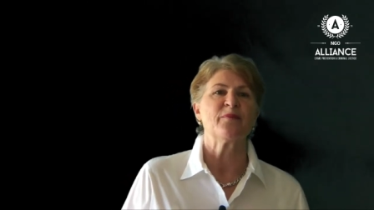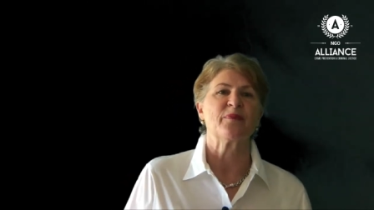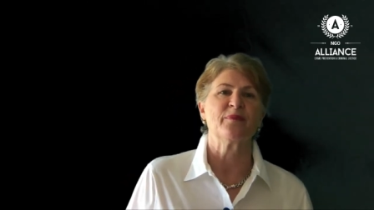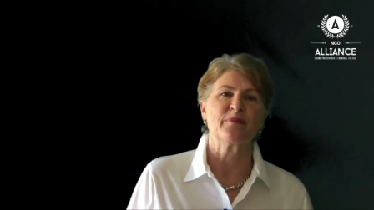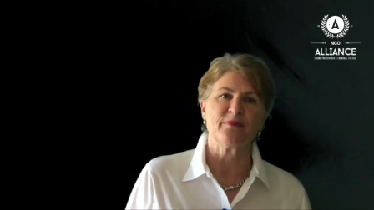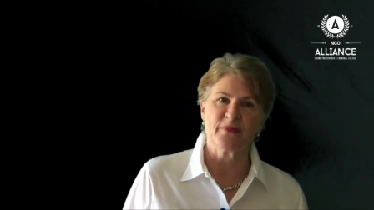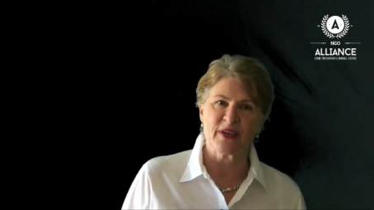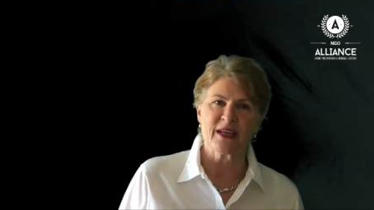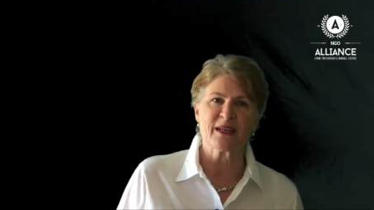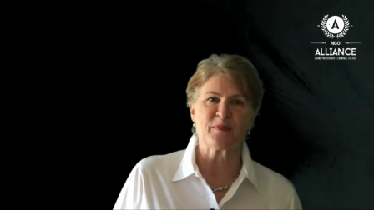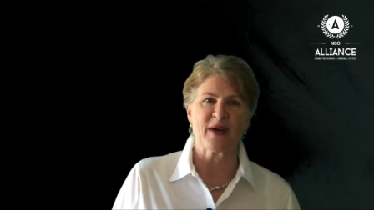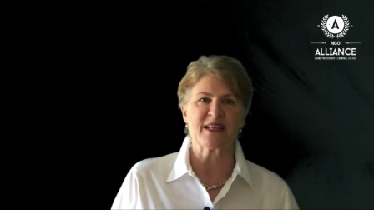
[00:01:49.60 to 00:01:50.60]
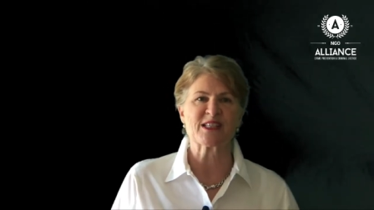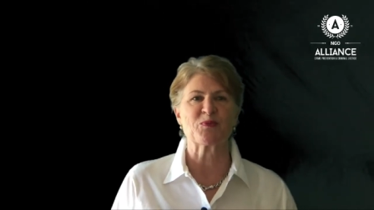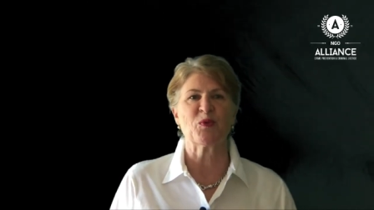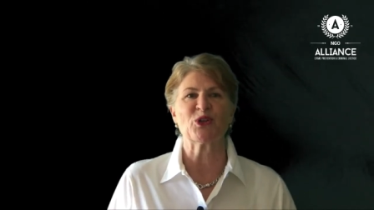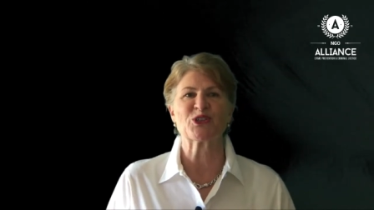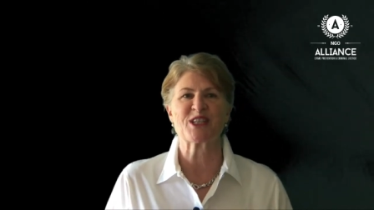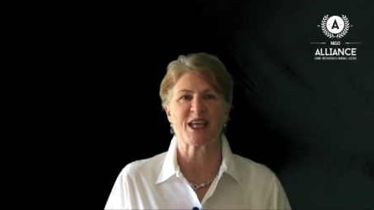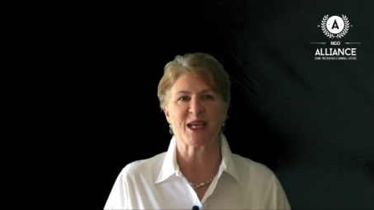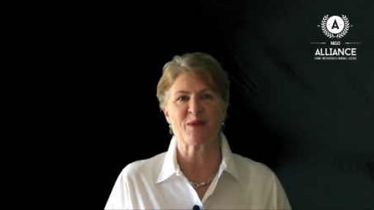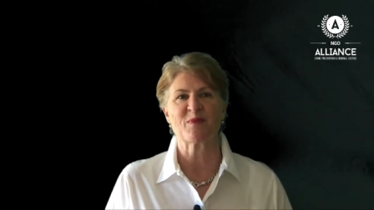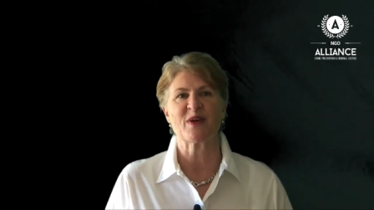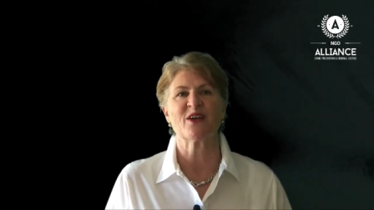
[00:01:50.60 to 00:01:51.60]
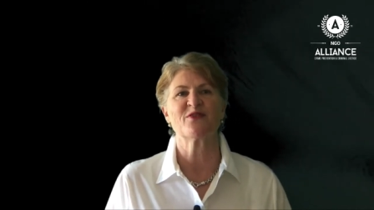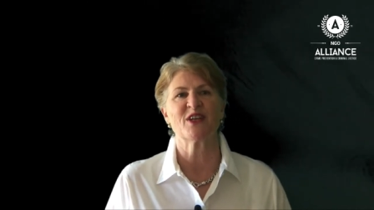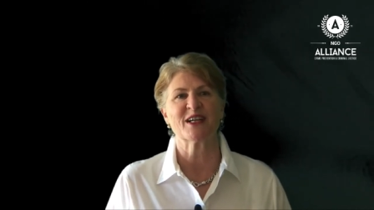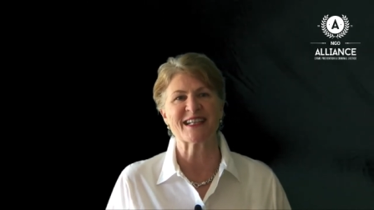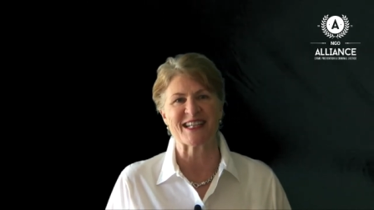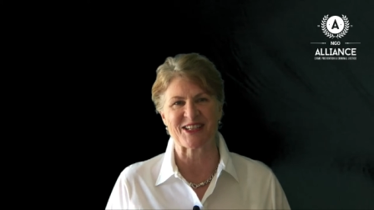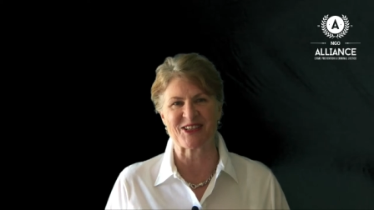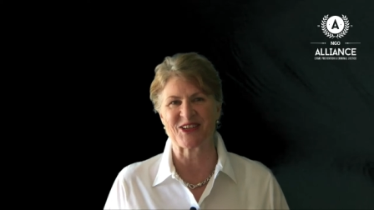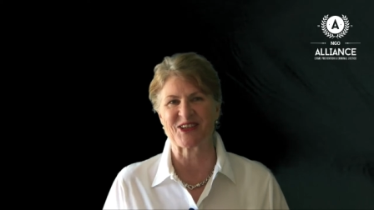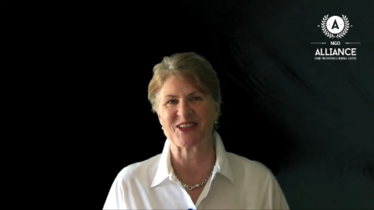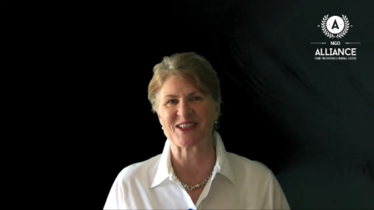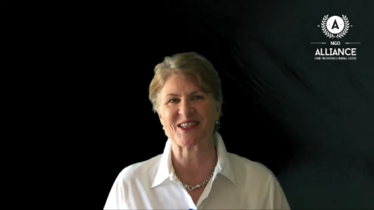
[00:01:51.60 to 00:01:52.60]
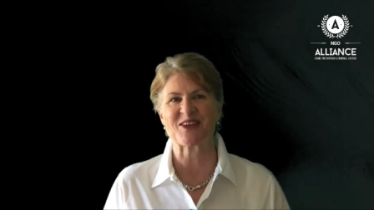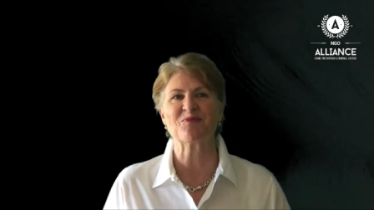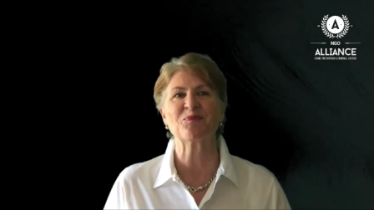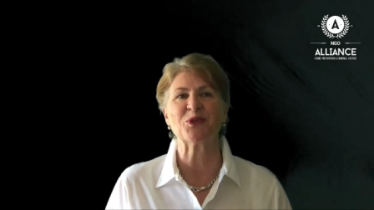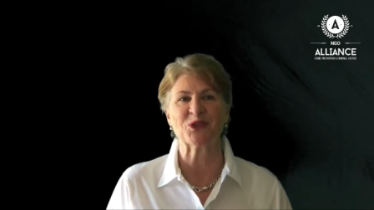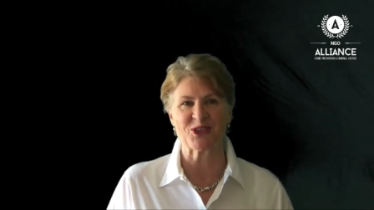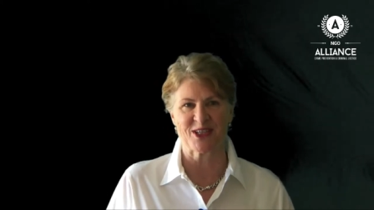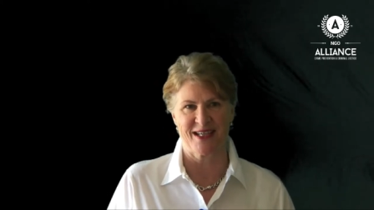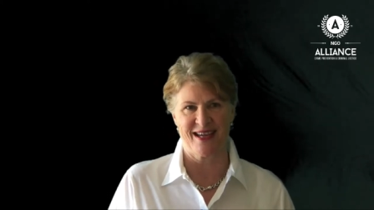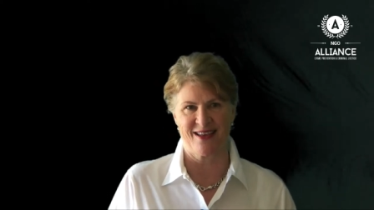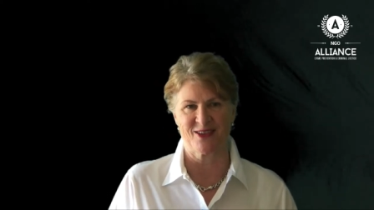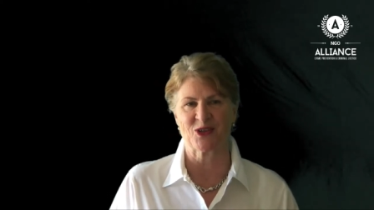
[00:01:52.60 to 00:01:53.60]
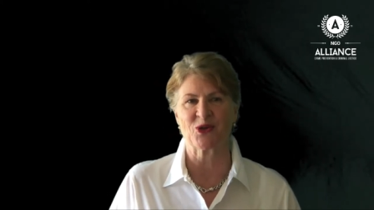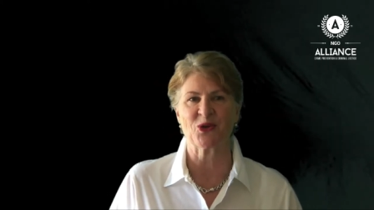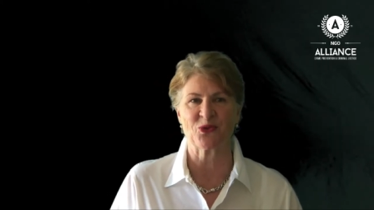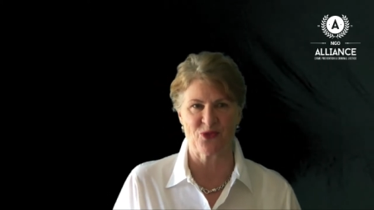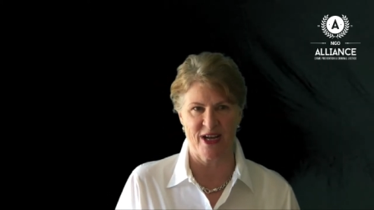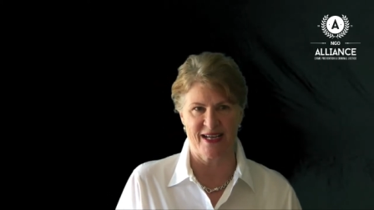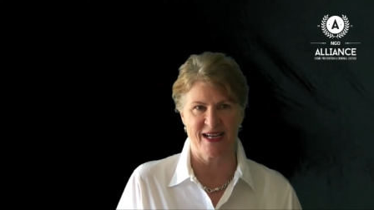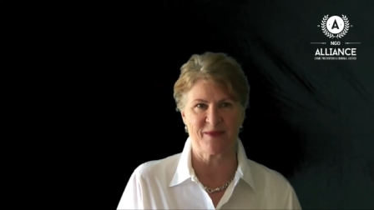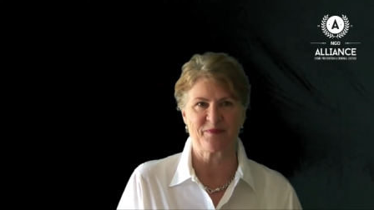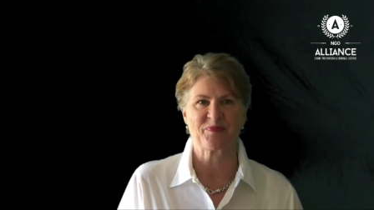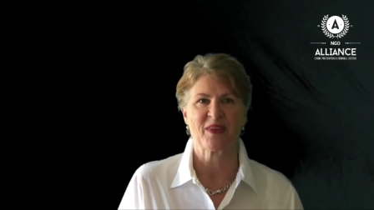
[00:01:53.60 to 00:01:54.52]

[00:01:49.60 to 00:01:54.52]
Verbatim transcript: me and my small team of young interns have pulled together already.